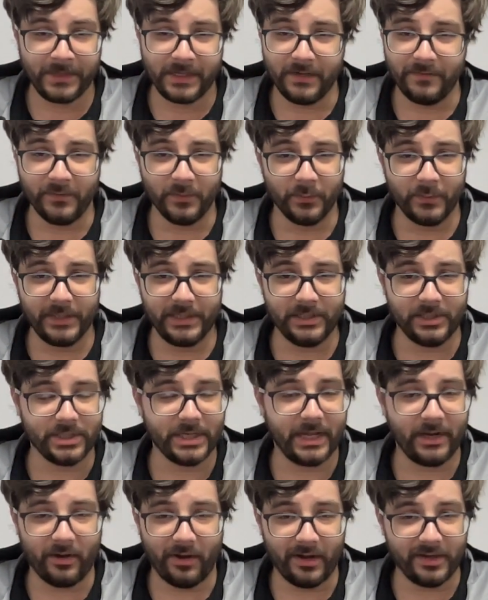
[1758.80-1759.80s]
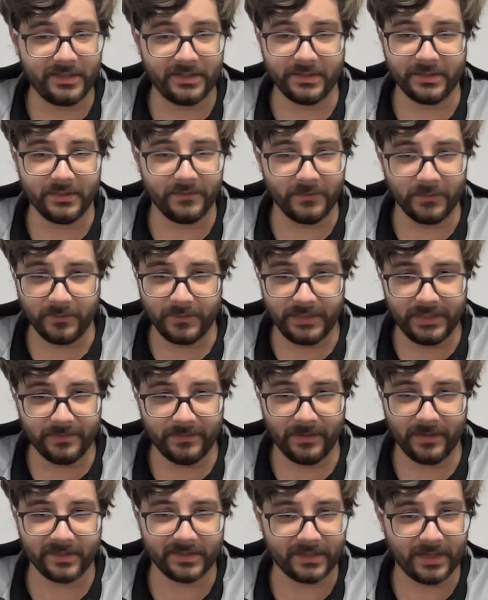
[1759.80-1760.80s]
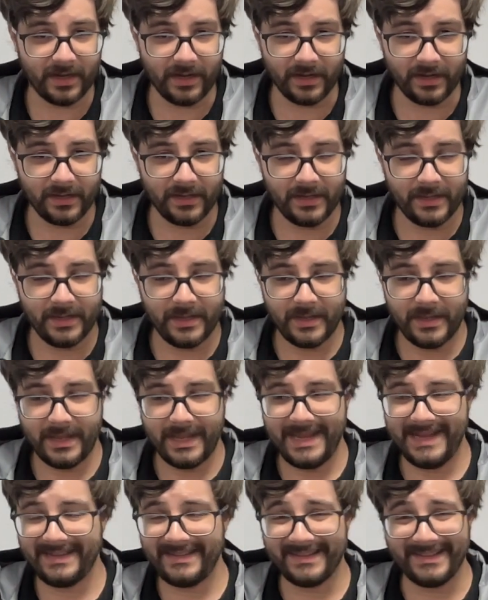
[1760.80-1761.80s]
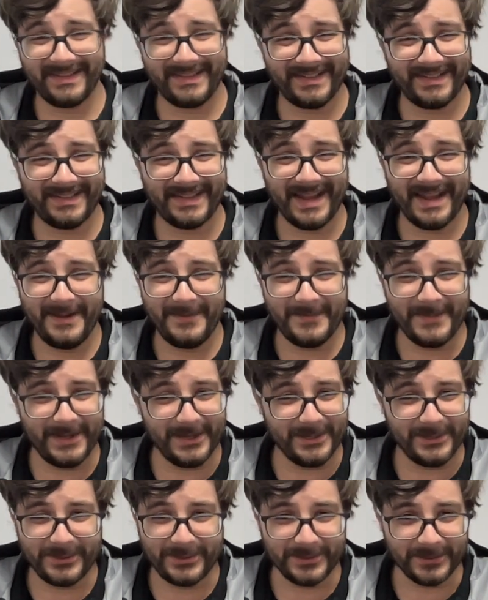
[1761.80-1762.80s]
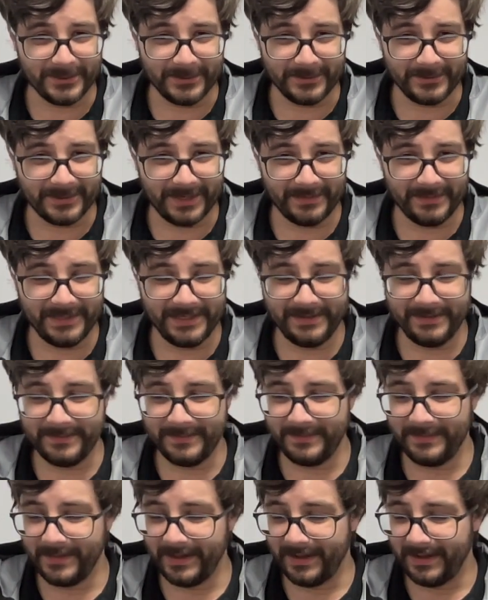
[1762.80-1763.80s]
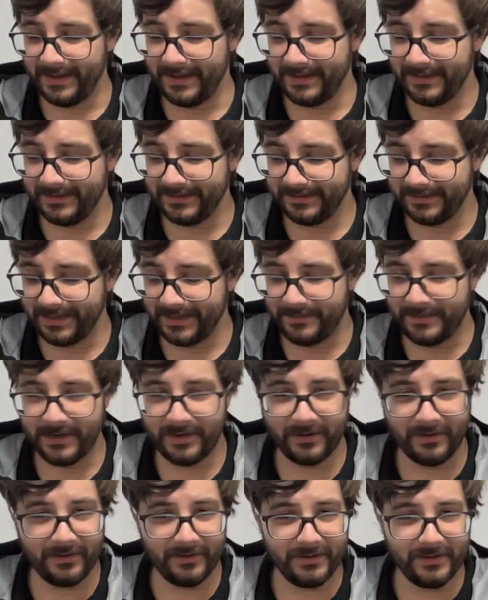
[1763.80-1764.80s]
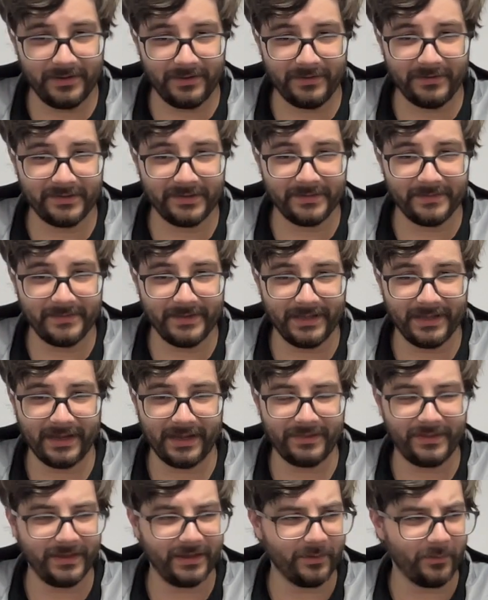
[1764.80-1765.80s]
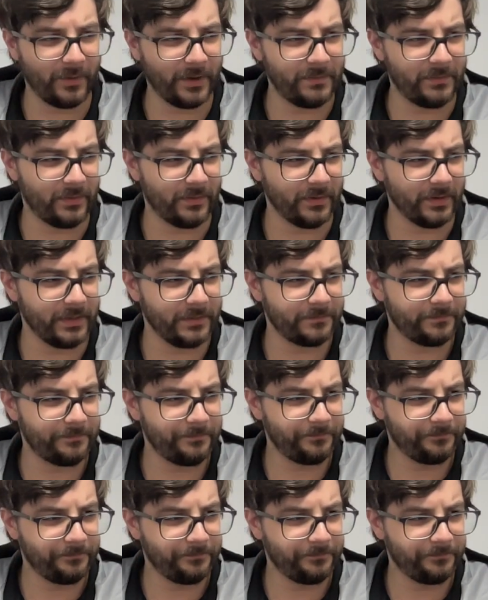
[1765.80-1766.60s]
If you read Jane Austen, if you read Balzac, it's the same issue. I mean, La Père Goriot is, I think at one point,